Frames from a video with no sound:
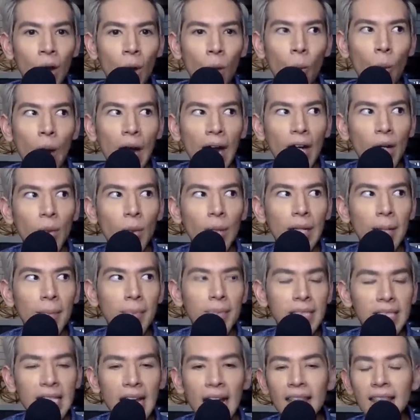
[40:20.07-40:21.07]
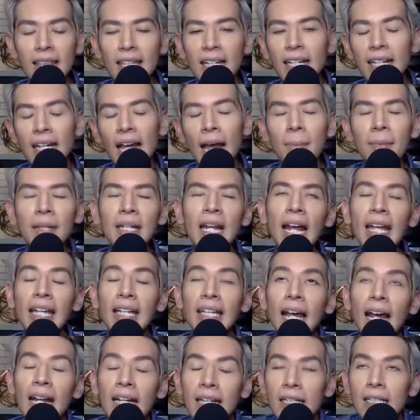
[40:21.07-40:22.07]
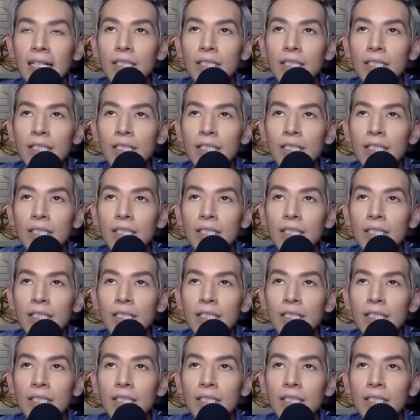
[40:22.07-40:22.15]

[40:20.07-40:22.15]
Why are we upset that it, I mean, I get it.